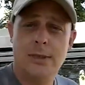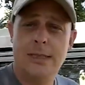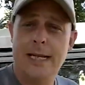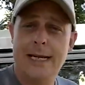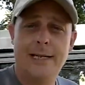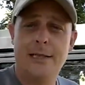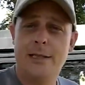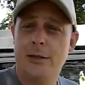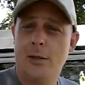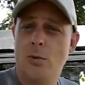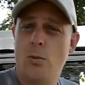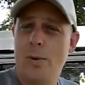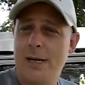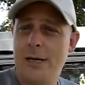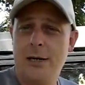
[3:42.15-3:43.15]
They just look
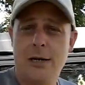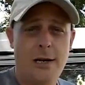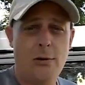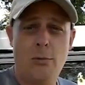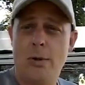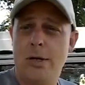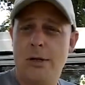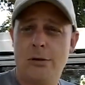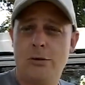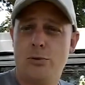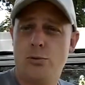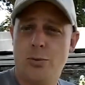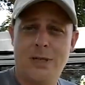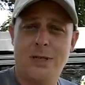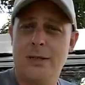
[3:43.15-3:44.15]
weird. I don't want
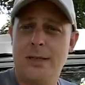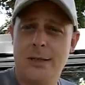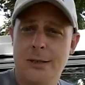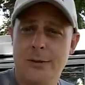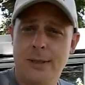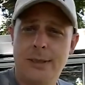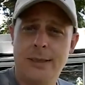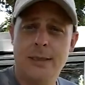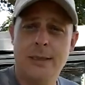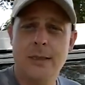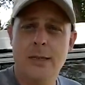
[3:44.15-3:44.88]
to drill into it.